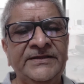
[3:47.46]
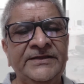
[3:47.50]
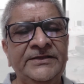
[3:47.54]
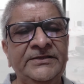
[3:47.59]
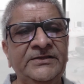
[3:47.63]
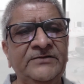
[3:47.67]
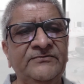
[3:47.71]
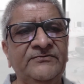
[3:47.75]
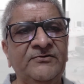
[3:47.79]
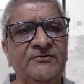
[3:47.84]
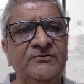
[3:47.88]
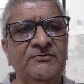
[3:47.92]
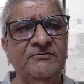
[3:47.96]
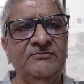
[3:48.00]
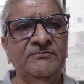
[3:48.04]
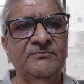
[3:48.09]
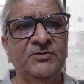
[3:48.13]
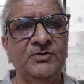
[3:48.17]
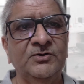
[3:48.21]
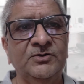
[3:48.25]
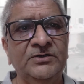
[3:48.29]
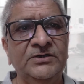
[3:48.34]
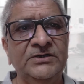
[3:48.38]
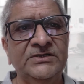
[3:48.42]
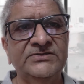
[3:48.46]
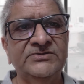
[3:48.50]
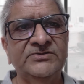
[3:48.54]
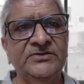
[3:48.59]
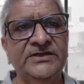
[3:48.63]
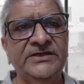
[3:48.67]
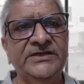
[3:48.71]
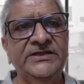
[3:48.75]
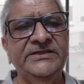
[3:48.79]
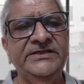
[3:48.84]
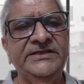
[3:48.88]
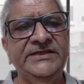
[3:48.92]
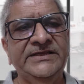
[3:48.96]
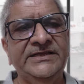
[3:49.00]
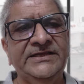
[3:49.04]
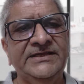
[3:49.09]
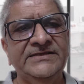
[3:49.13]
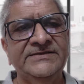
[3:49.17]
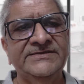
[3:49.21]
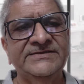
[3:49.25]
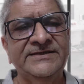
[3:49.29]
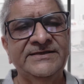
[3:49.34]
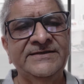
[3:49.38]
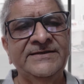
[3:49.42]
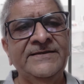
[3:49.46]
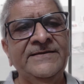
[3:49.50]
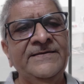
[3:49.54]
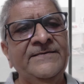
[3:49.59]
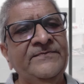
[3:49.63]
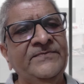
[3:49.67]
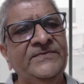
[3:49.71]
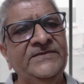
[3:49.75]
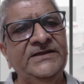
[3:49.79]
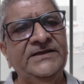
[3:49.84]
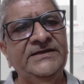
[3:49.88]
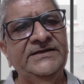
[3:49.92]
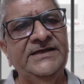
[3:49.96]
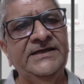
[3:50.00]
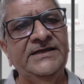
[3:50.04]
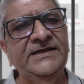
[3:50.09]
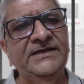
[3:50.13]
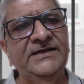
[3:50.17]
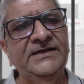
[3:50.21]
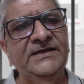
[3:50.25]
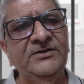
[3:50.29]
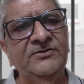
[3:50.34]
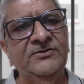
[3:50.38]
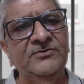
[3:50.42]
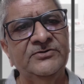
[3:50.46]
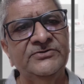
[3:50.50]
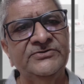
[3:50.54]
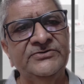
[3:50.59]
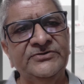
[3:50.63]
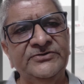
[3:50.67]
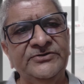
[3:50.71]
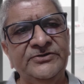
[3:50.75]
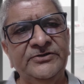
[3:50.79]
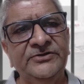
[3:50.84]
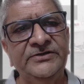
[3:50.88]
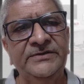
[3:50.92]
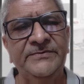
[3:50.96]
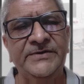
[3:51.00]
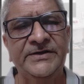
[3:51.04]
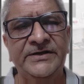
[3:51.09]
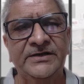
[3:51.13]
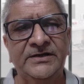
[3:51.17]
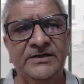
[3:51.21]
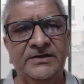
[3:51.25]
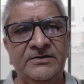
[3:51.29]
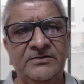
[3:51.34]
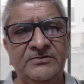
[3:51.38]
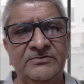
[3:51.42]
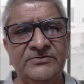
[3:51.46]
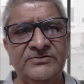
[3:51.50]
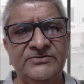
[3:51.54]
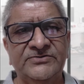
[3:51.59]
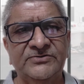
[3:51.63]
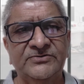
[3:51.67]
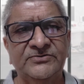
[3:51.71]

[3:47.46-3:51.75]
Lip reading: in the form of bonus or anything else, that directly goes to your Demat account.